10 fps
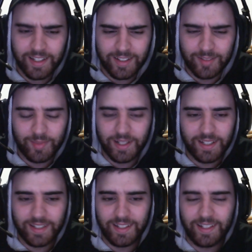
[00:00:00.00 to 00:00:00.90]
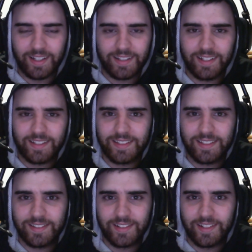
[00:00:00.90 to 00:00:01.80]
But yeah, like that's
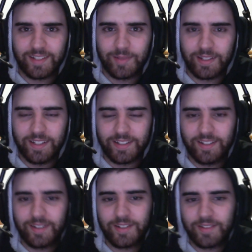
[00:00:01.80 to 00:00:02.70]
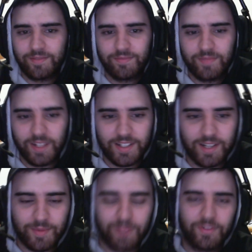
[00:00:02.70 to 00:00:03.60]
not an expectation. I just
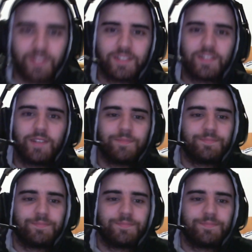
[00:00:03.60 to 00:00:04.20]
like making videos, you know.